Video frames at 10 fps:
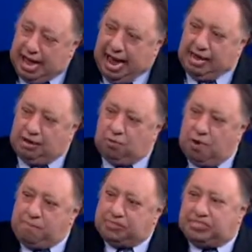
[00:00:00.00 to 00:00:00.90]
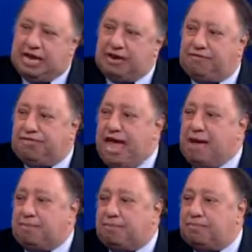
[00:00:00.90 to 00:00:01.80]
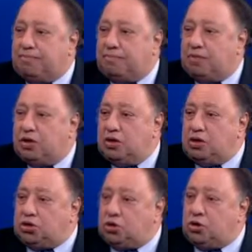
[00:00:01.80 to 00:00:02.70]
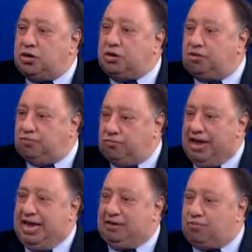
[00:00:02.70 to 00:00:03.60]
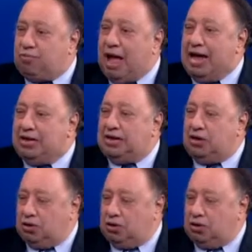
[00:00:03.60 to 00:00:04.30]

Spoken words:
81% of them couldn't read, write,